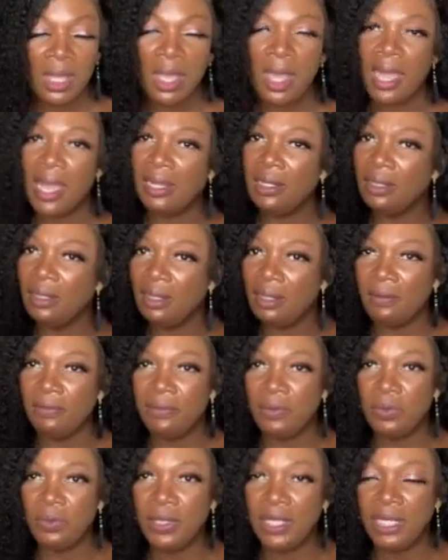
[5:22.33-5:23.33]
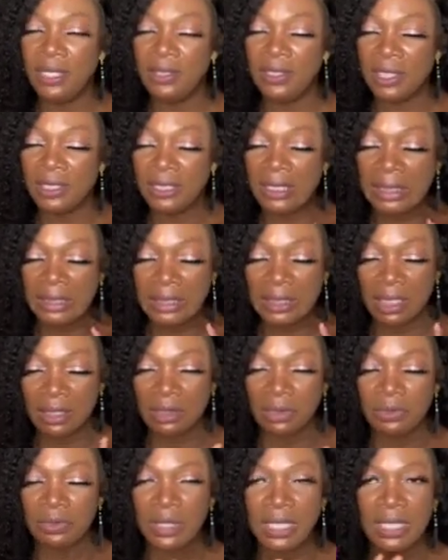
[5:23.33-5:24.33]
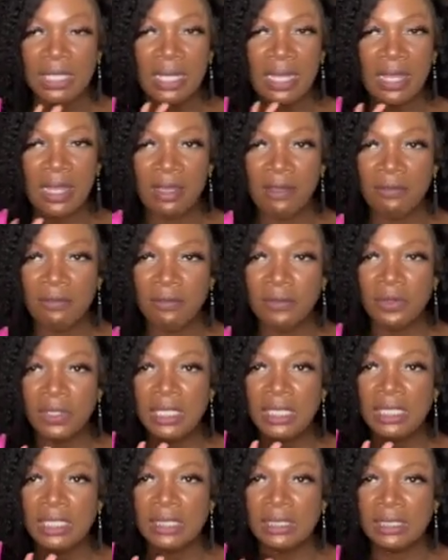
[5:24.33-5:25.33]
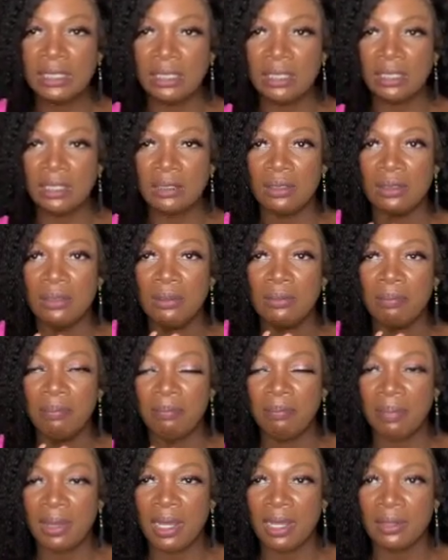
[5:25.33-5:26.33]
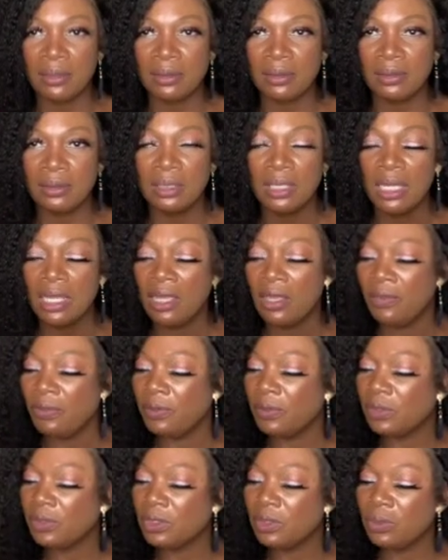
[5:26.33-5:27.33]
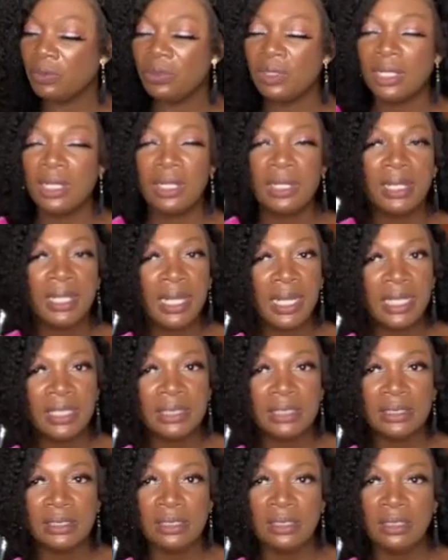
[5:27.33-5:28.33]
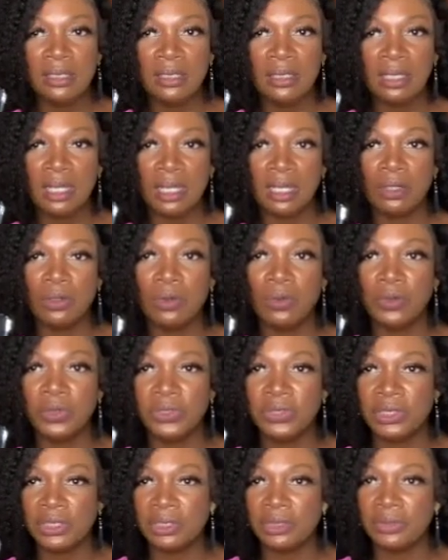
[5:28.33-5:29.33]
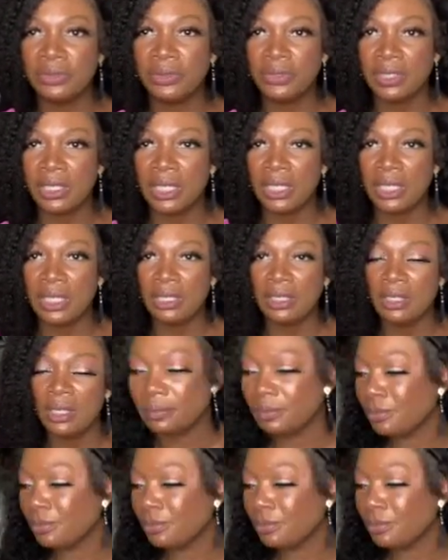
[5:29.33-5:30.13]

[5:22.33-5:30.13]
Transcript: I love the way that they decorate every single bottle. They're so classy and gorgeous looking.